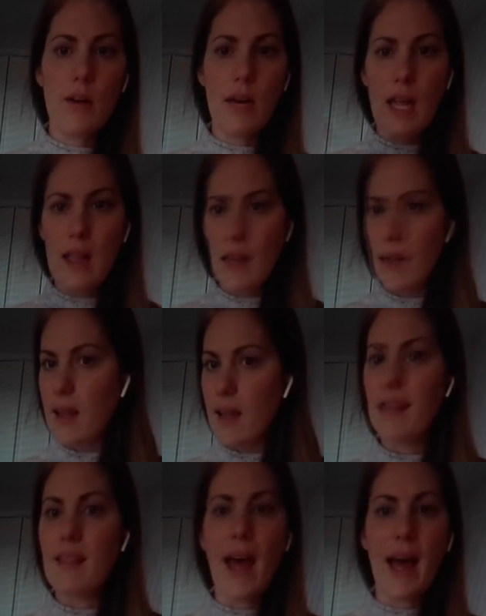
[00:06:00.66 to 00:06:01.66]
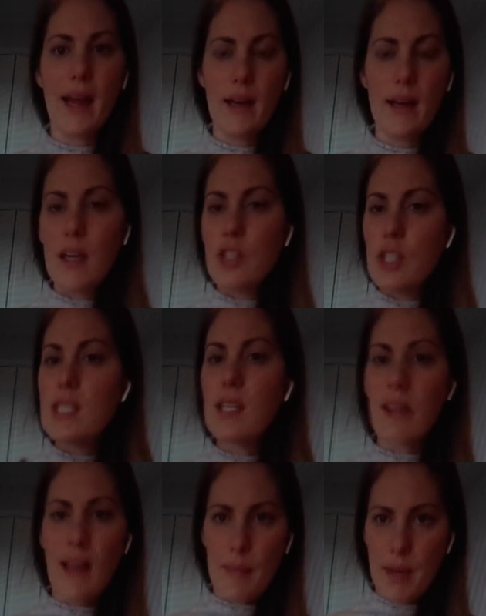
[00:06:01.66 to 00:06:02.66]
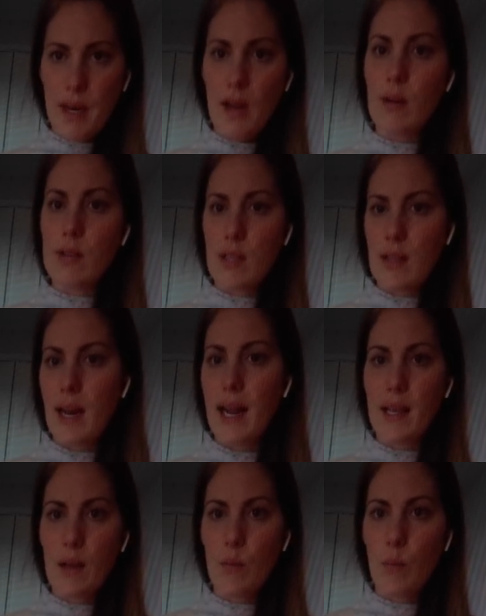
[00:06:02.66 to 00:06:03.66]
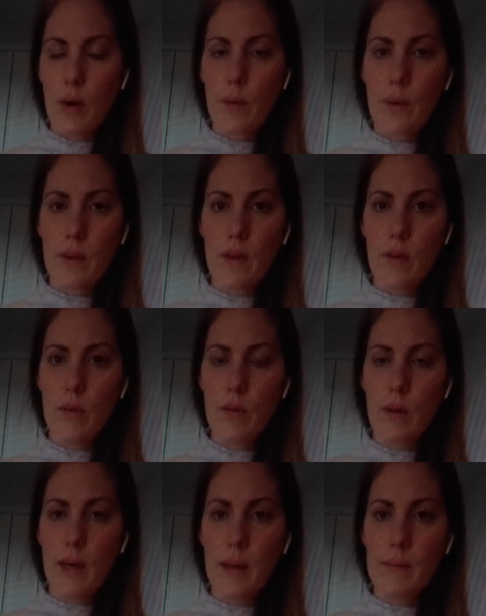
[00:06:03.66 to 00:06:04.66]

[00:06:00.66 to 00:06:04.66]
or anything like that, just to let me know so that I can work with you